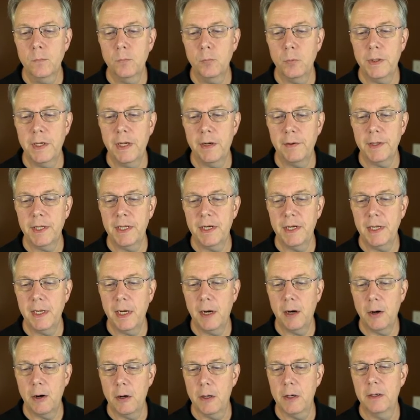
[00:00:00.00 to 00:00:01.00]
We're now getting
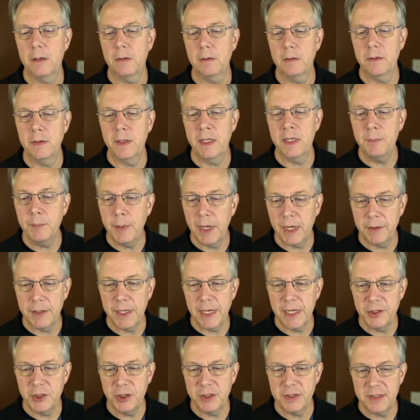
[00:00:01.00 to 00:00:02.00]
our inbound
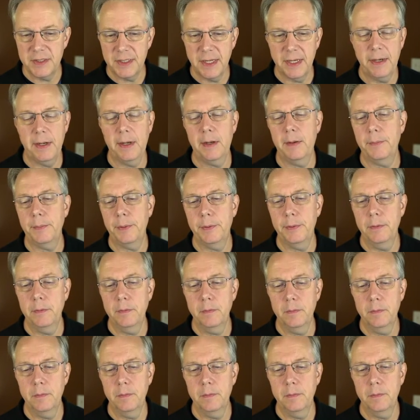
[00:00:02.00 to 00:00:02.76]
agent set up.